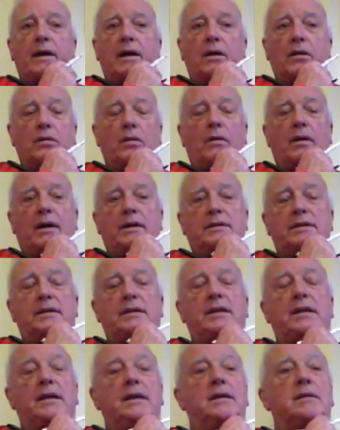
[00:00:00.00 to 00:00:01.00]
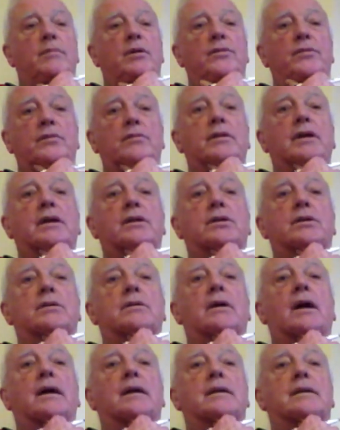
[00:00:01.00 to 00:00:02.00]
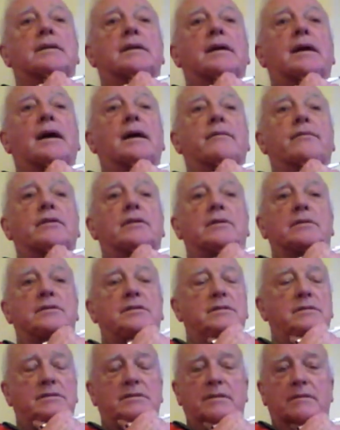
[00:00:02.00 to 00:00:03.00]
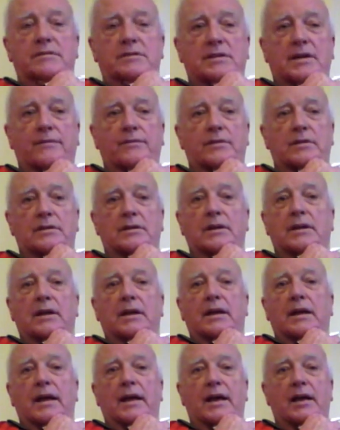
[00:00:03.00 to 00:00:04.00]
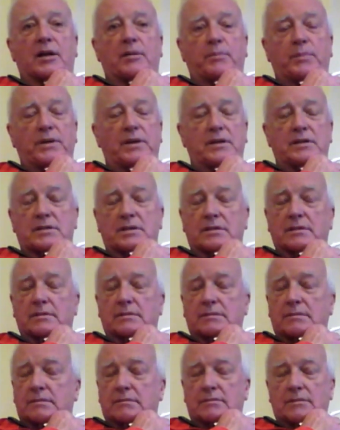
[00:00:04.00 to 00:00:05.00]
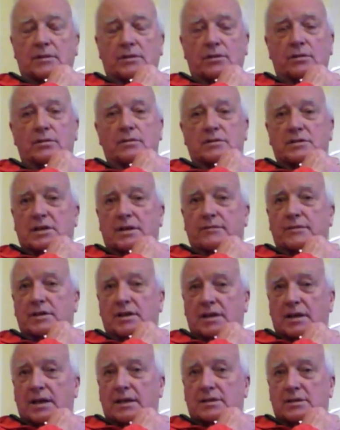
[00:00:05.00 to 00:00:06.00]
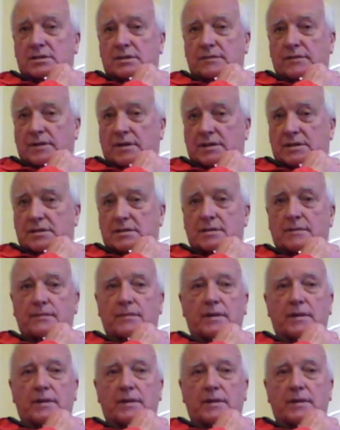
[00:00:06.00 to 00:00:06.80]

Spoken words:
although I did hear him on the radio, and I've got several LPs and old 78s of his.